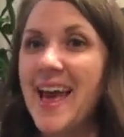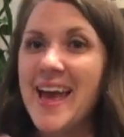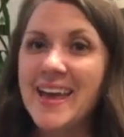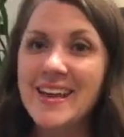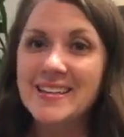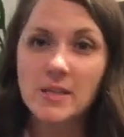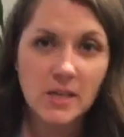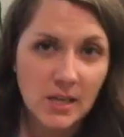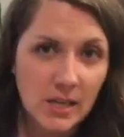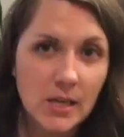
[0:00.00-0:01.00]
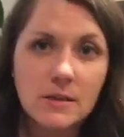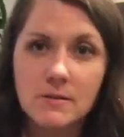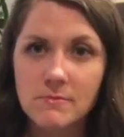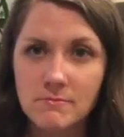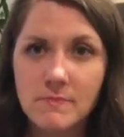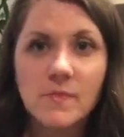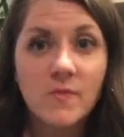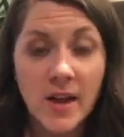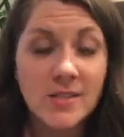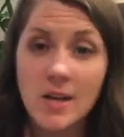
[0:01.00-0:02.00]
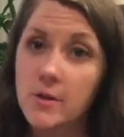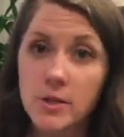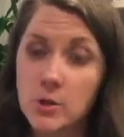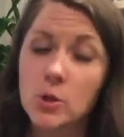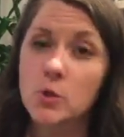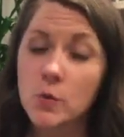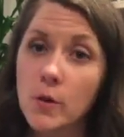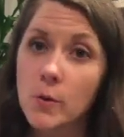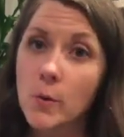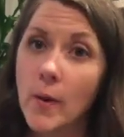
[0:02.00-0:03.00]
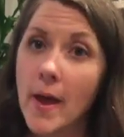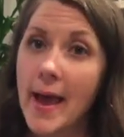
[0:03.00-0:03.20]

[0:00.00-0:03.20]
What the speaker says: And the king finds out that it's true.